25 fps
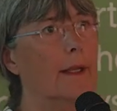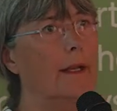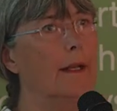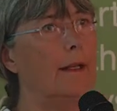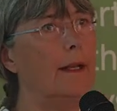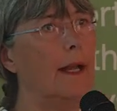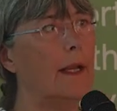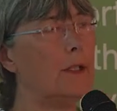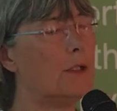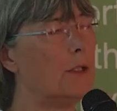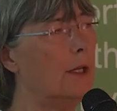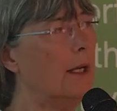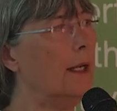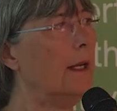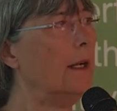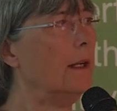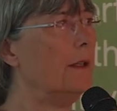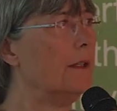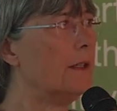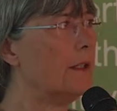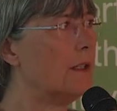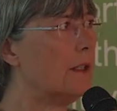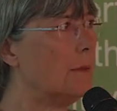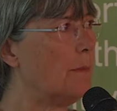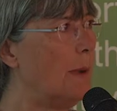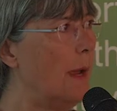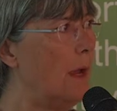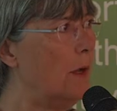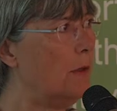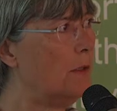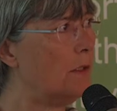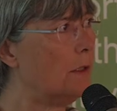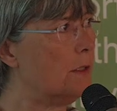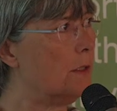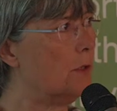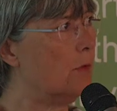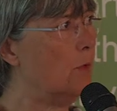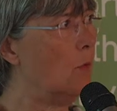Natural England are
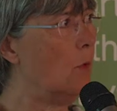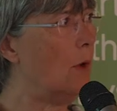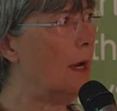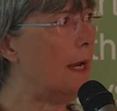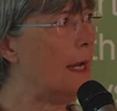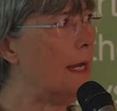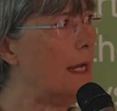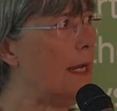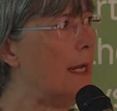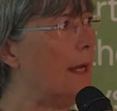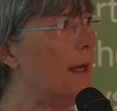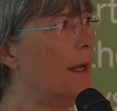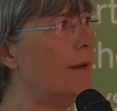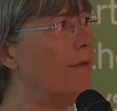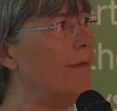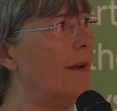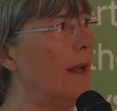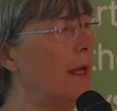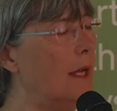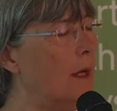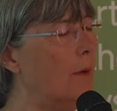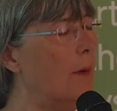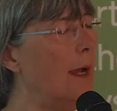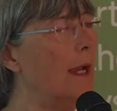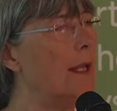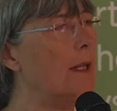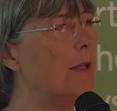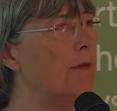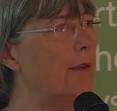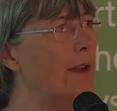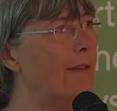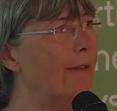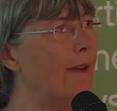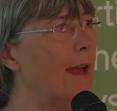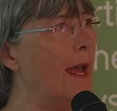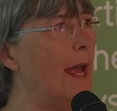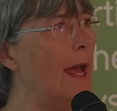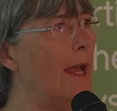supposed to re-evaluate the
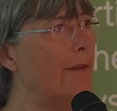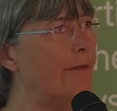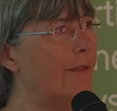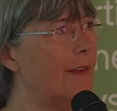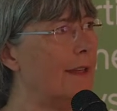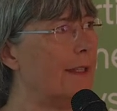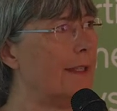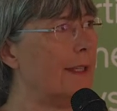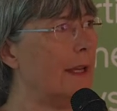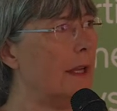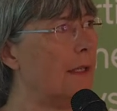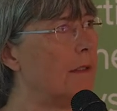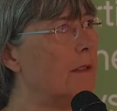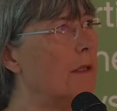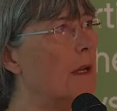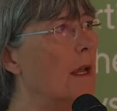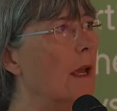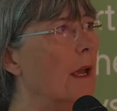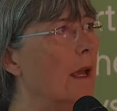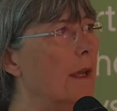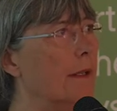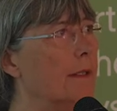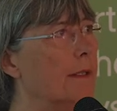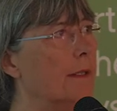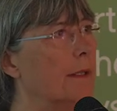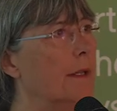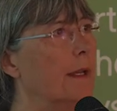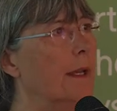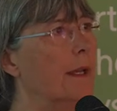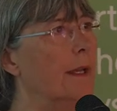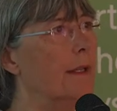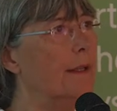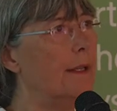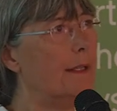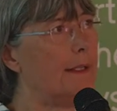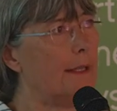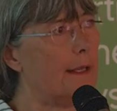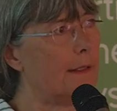river every 6 years.
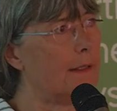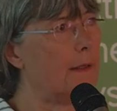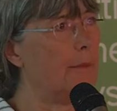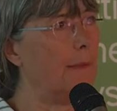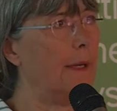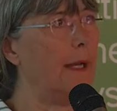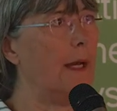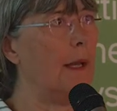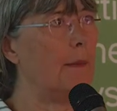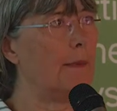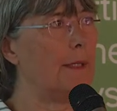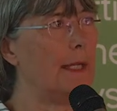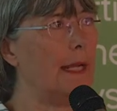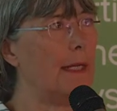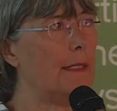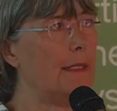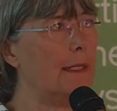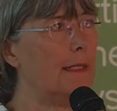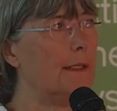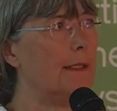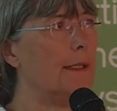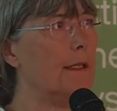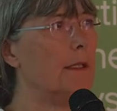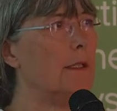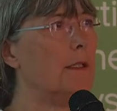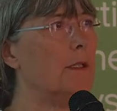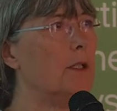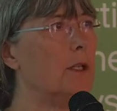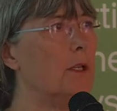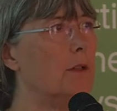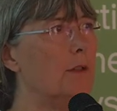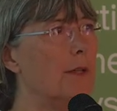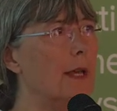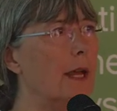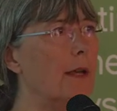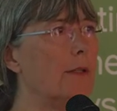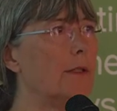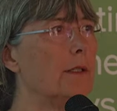This hasn't been updated since
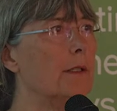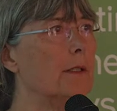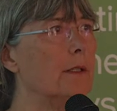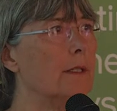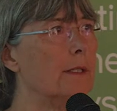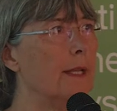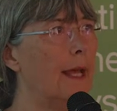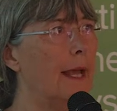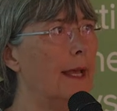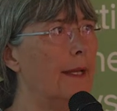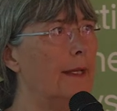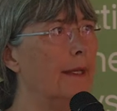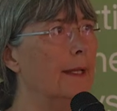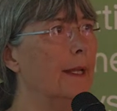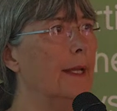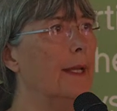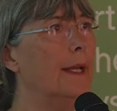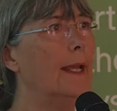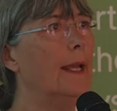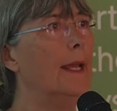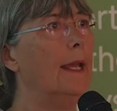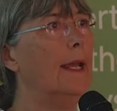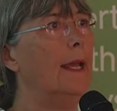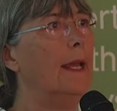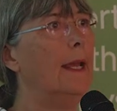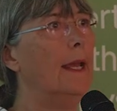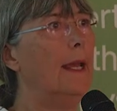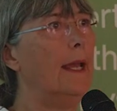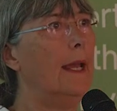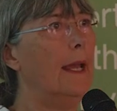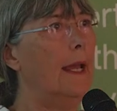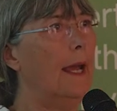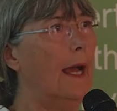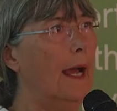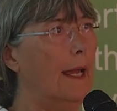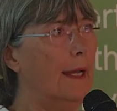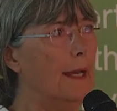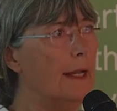2010.
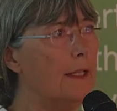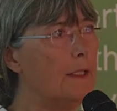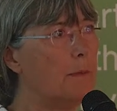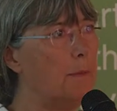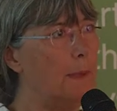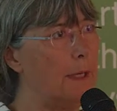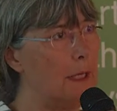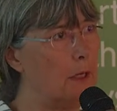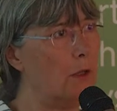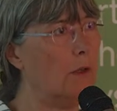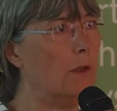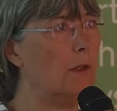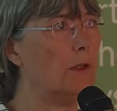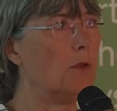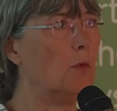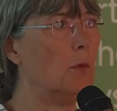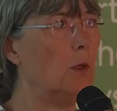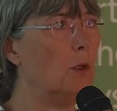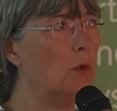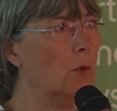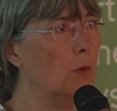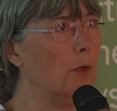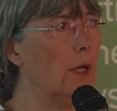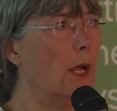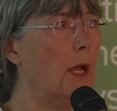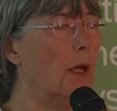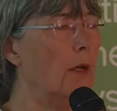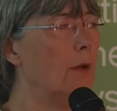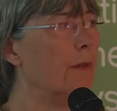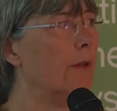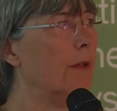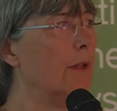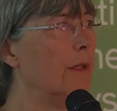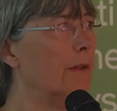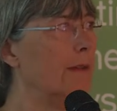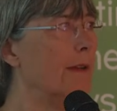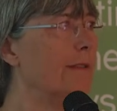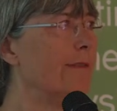And it's because we all know
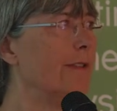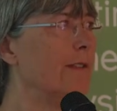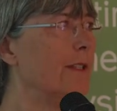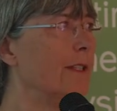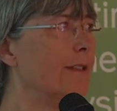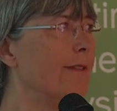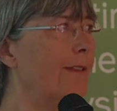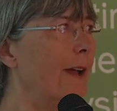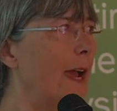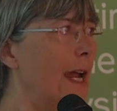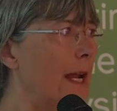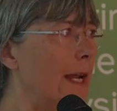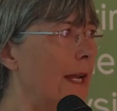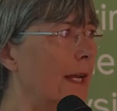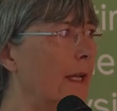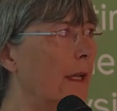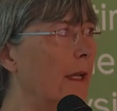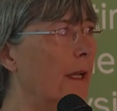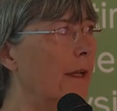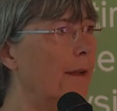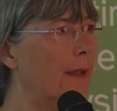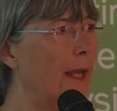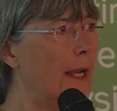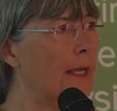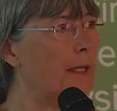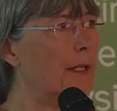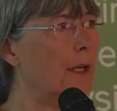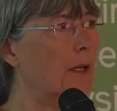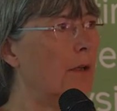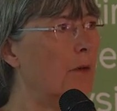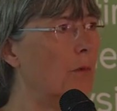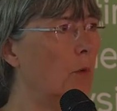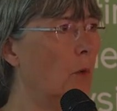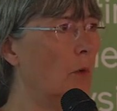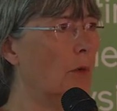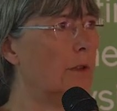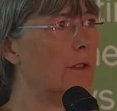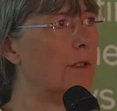that the river is failing and they
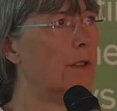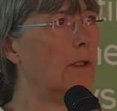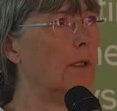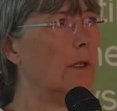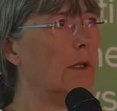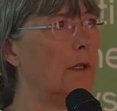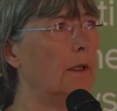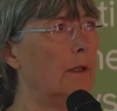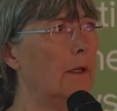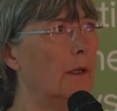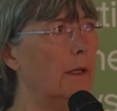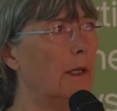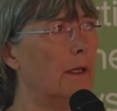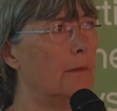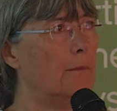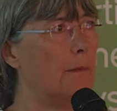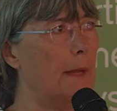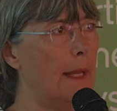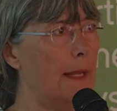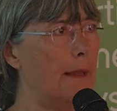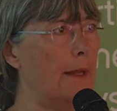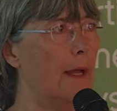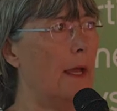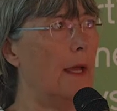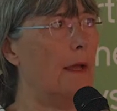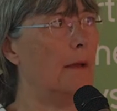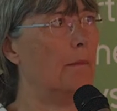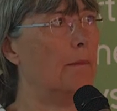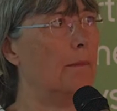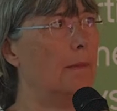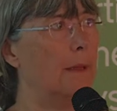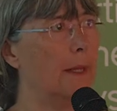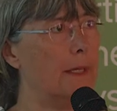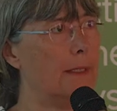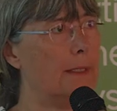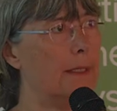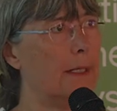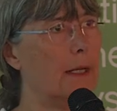don't want to admit that
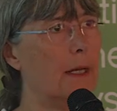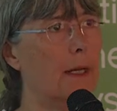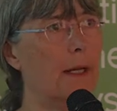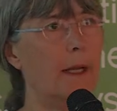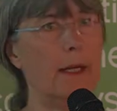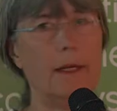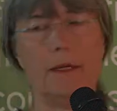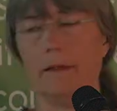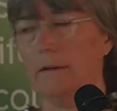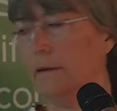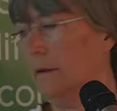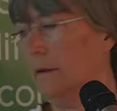politically.